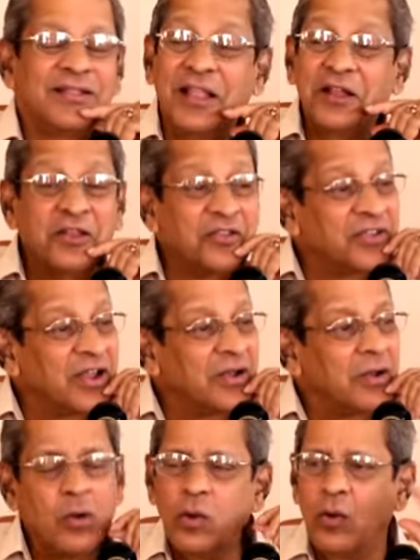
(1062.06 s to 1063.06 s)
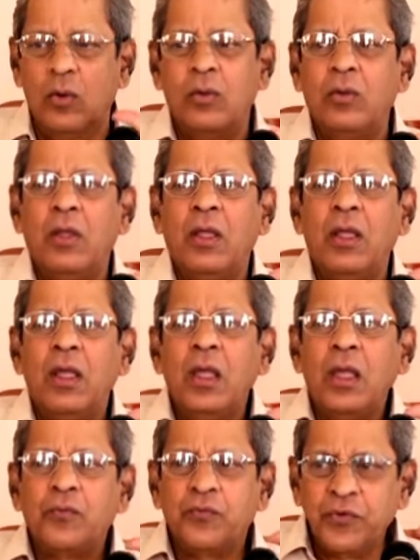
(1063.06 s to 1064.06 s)
Then he said, no, no.
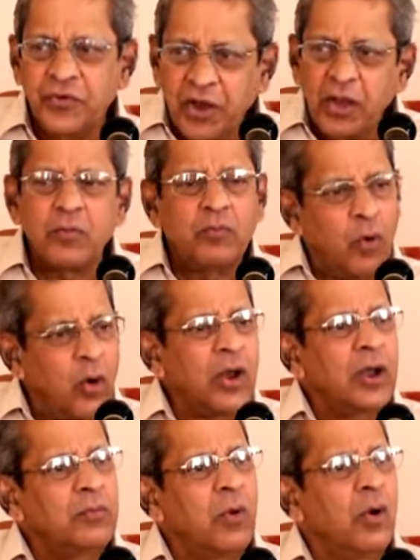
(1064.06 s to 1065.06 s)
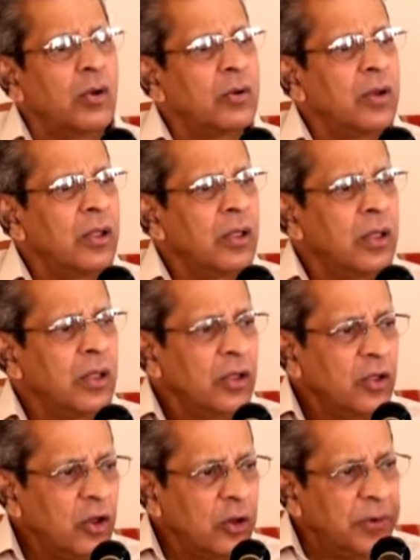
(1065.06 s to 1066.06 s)
If you drink more and more,
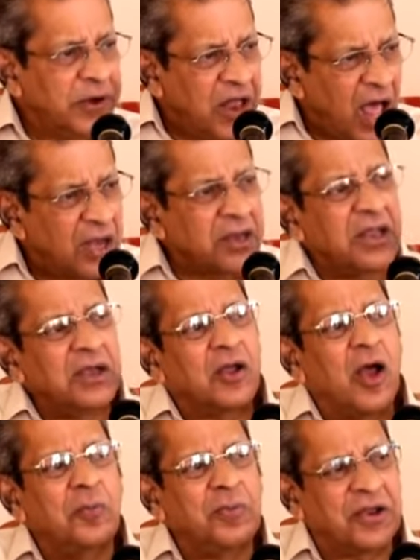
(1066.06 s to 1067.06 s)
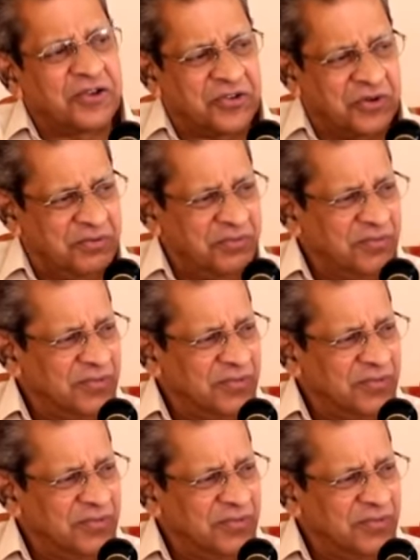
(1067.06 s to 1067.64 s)
you'll be dark in complexion.